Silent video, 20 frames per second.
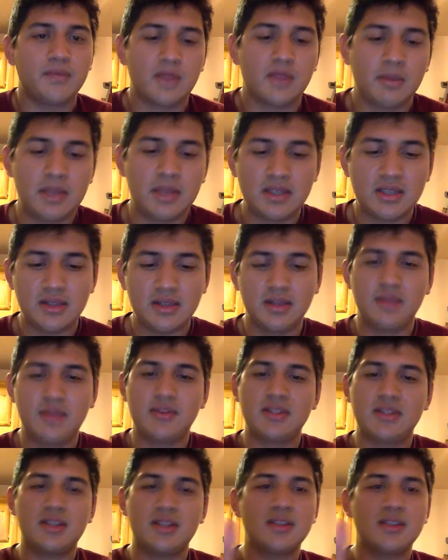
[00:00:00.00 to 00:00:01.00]
Basically, if a
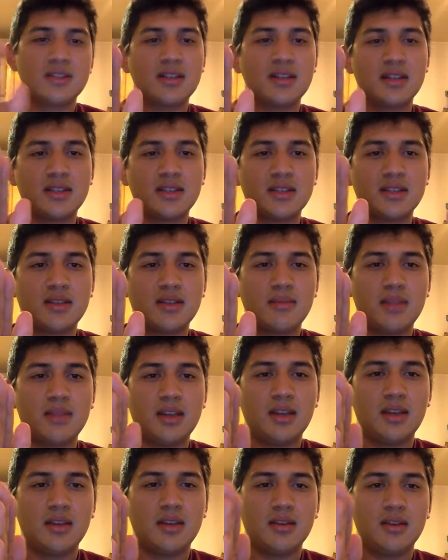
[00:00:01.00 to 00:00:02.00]
cell's next to
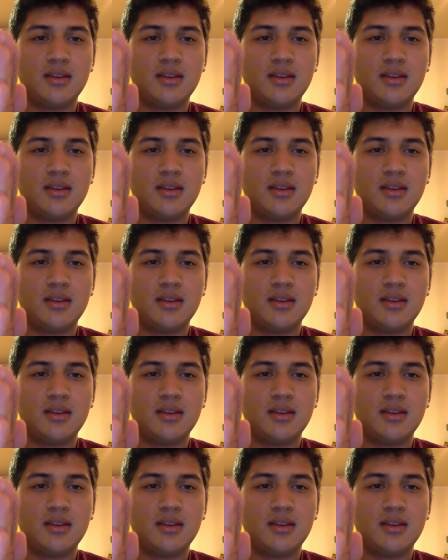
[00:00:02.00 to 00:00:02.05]
something,